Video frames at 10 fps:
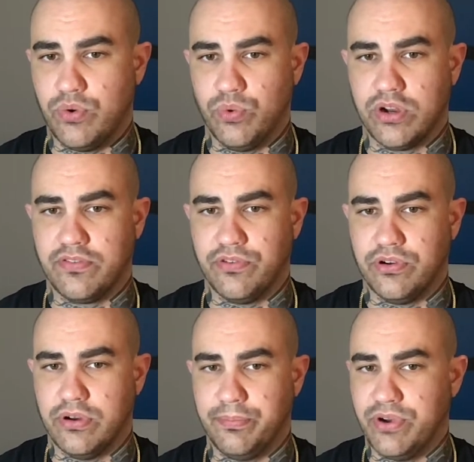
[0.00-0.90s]
would work
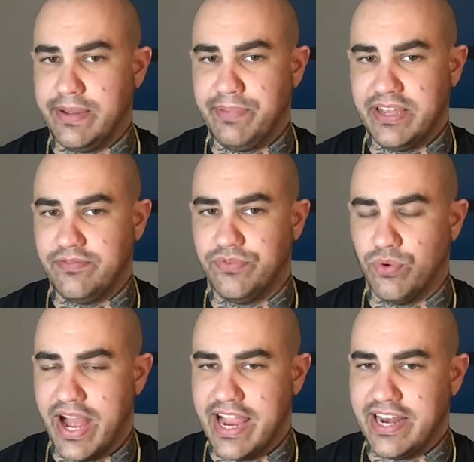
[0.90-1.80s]
for a pretty big
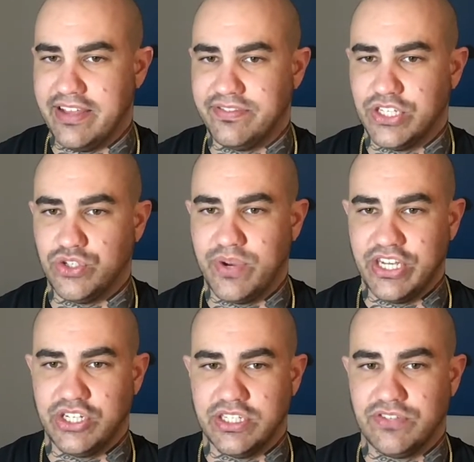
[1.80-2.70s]
variety of
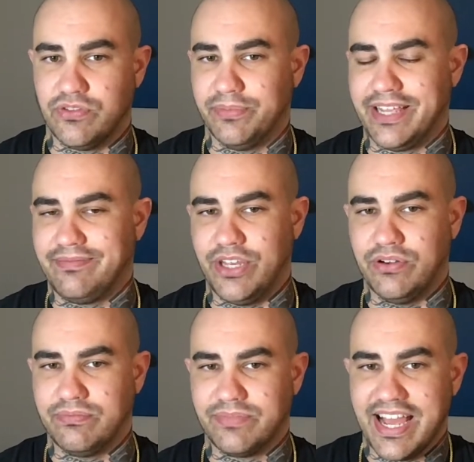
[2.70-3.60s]
situations from like, you
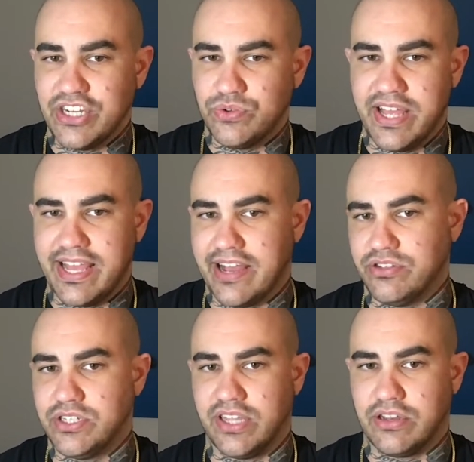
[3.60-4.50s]
know, casual
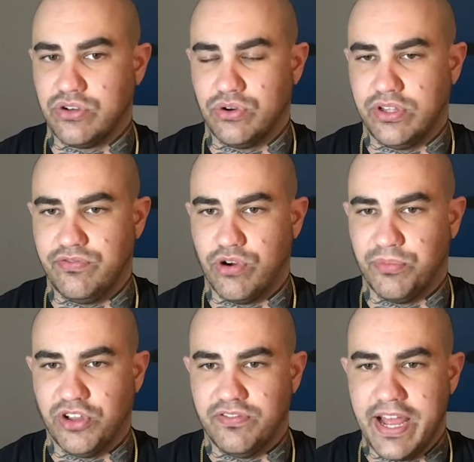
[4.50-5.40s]
hangouts to like totally
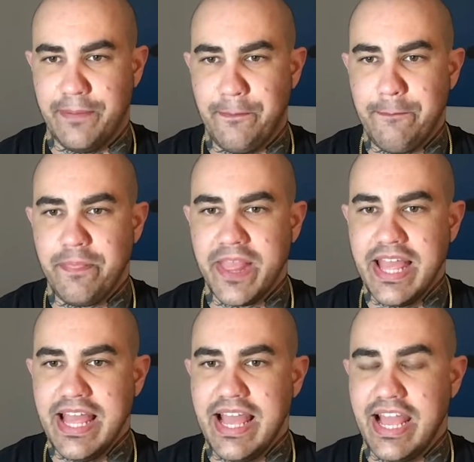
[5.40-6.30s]
formal event.
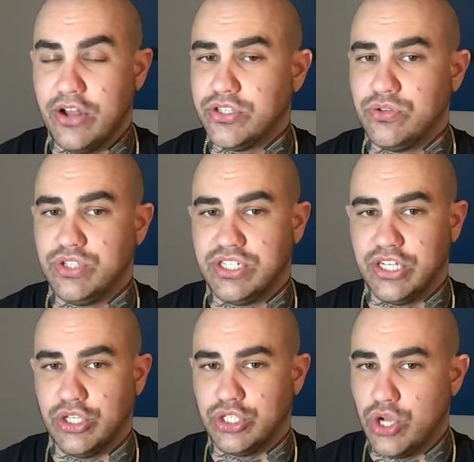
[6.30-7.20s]
It also
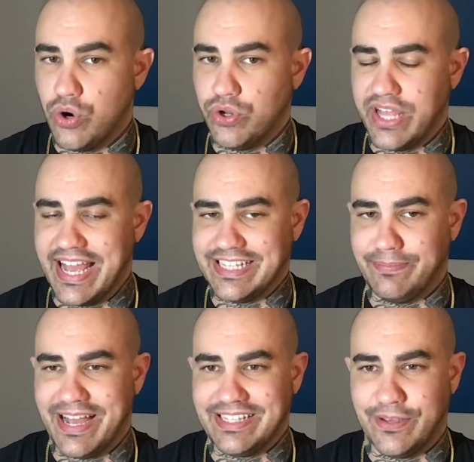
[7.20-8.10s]
still totally
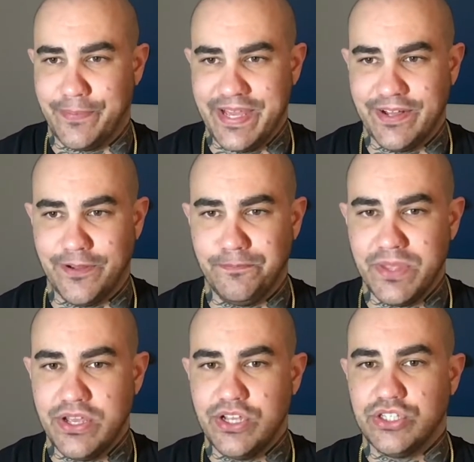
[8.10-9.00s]
has mass appeal.
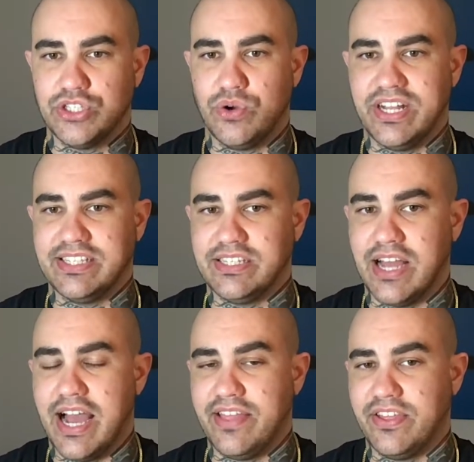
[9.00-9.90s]
So it's
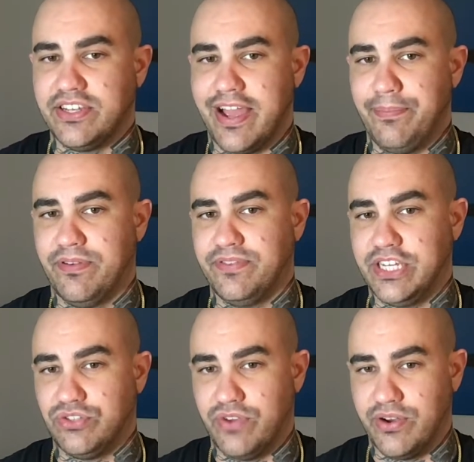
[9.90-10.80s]
not the type of
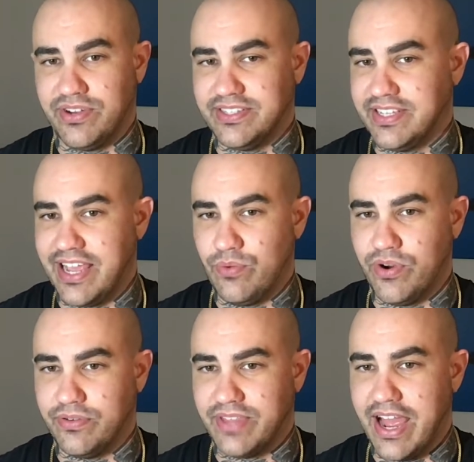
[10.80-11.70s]
niche fragrance again
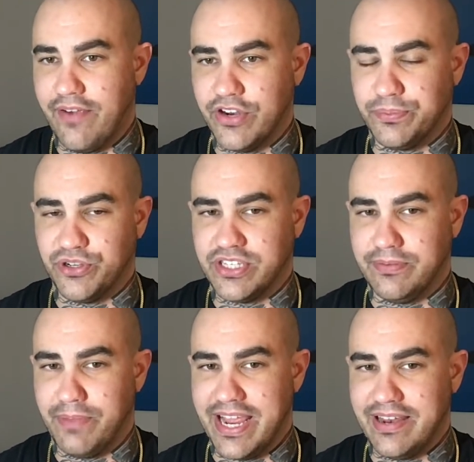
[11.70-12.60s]
where the average
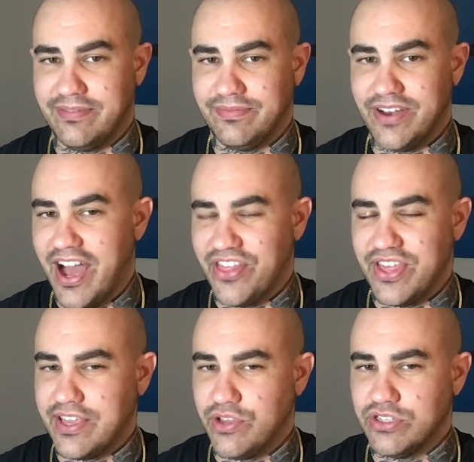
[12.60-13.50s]
person might not
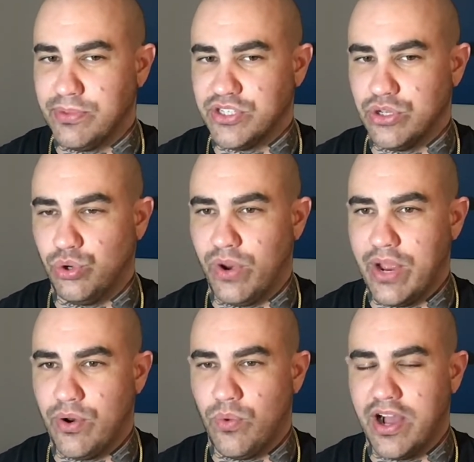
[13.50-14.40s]
think you smell so
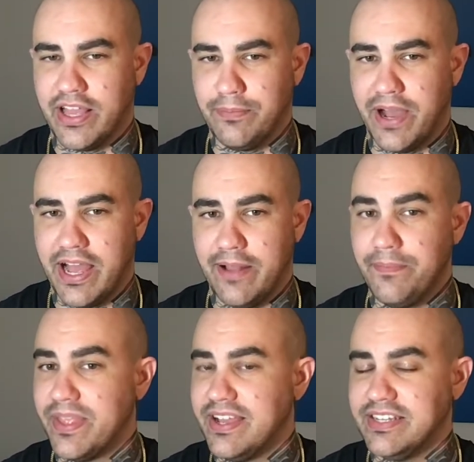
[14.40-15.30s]
great when walking by,
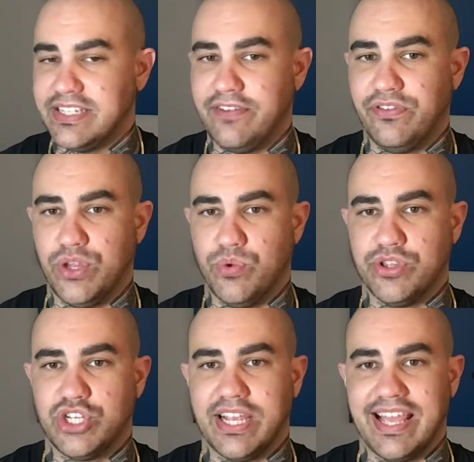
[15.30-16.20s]
definitely
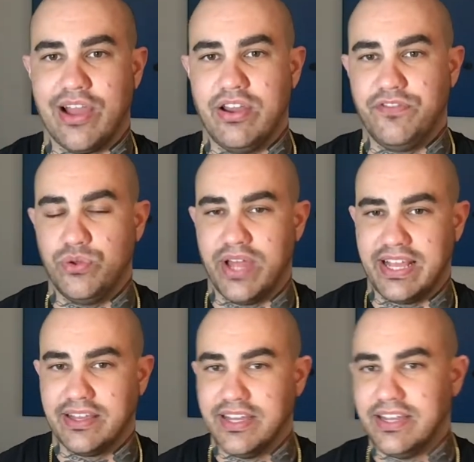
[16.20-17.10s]
worth checking out if you
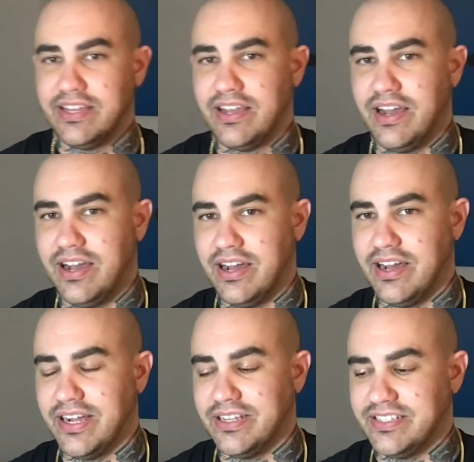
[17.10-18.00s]
like
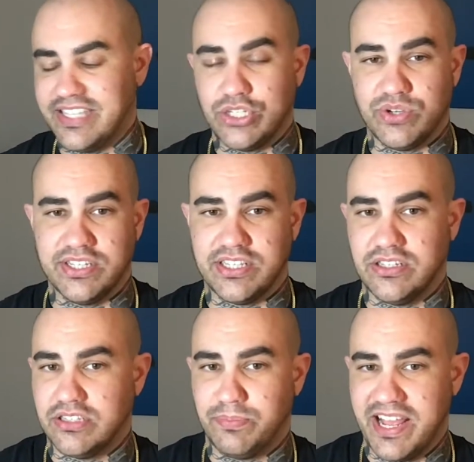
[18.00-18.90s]
uh, citrus
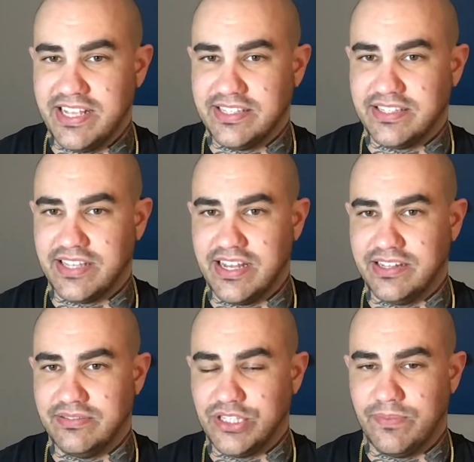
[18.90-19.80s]
and spice
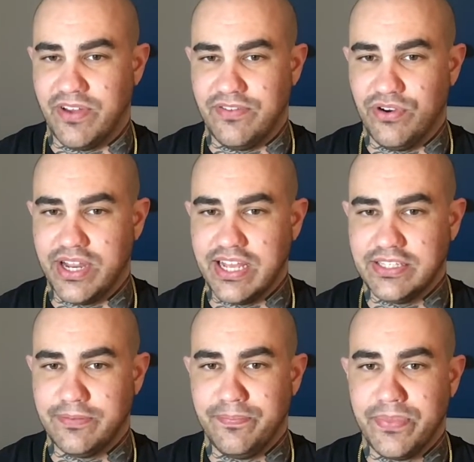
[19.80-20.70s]
and some vetiver, I
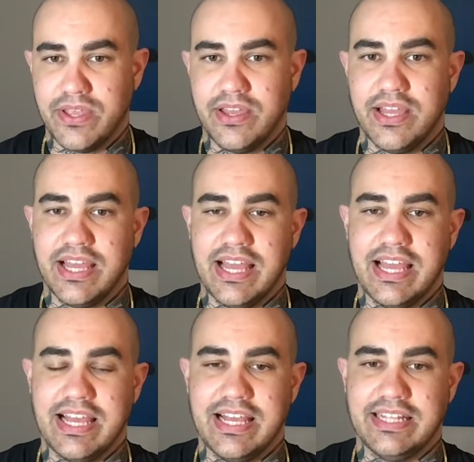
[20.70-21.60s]
guess.
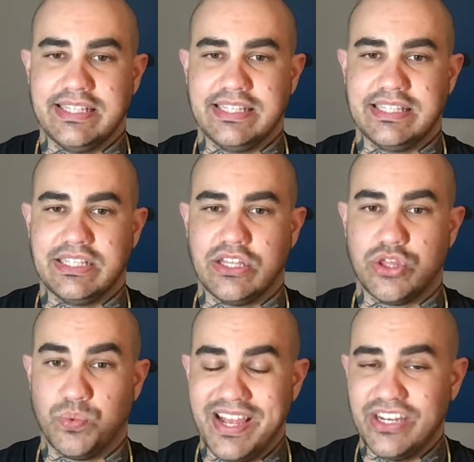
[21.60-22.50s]
It's
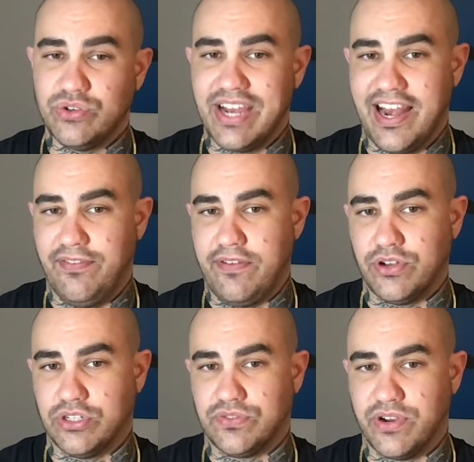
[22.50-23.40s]

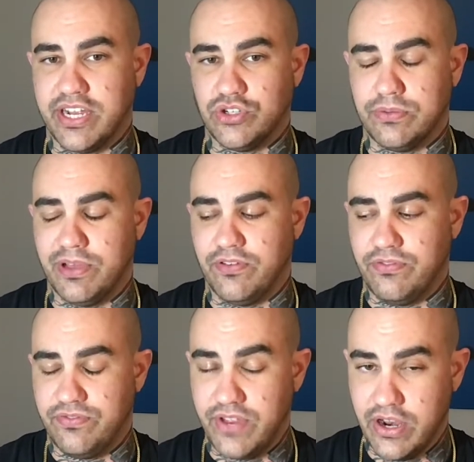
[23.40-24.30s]
$385 for 100 mil.
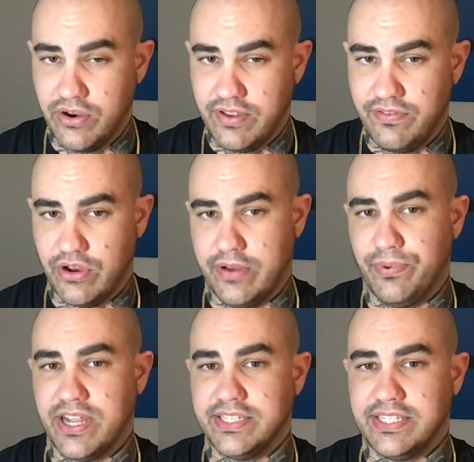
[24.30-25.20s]
Very, very
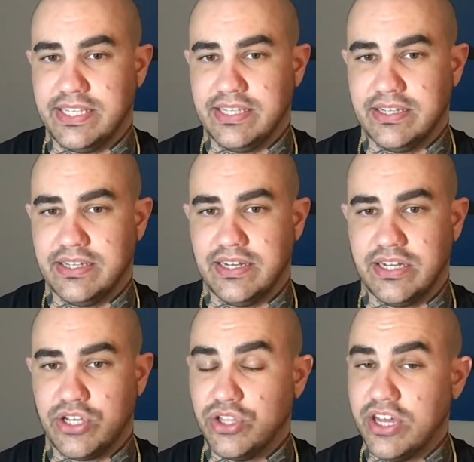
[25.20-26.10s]
pricey.
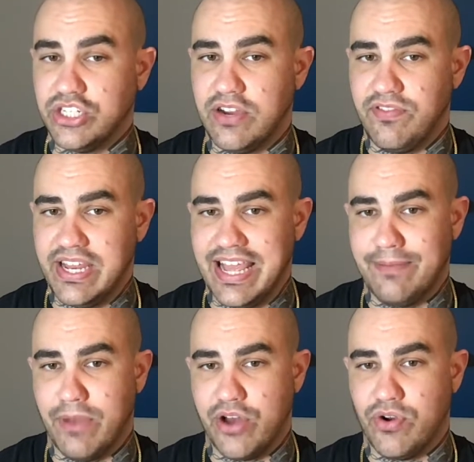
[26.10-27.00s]
Uh, good longevity
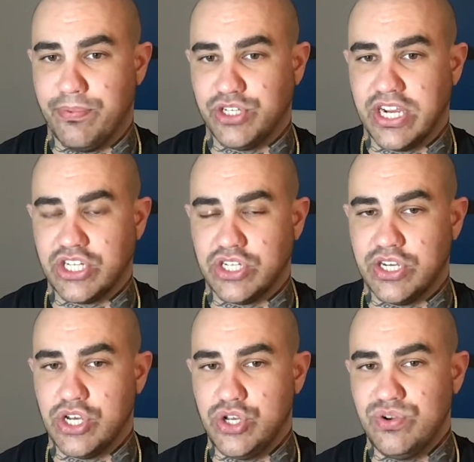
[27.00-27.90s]
and moderate
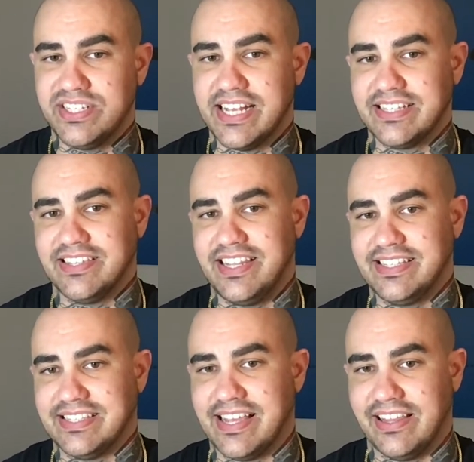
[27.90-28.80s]
projection. Unisex leaning
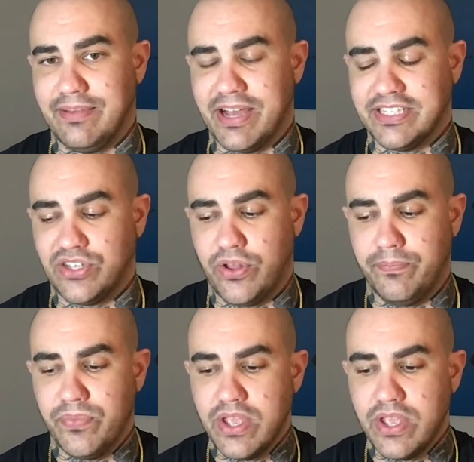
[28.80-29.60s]
slightly masculine.